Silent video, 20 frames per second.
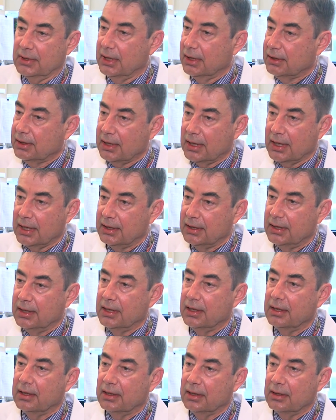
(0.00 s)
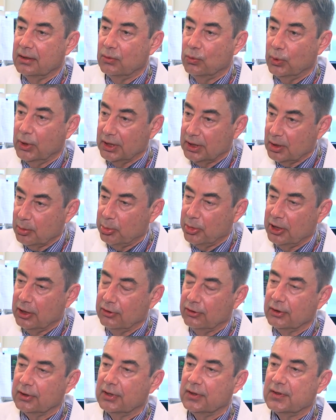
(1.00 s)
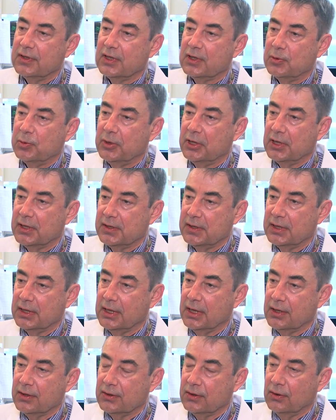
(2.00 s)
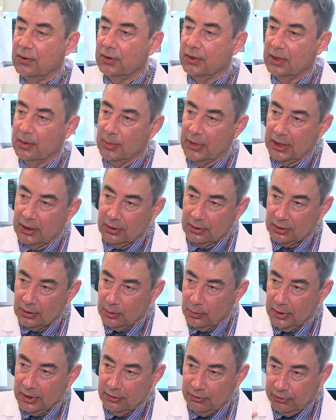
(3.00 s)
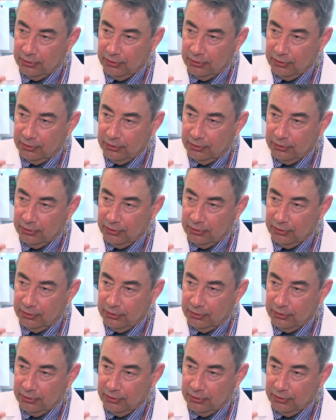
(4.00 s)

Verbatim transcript: get an idea what the patient is experiencing and so on. They might not always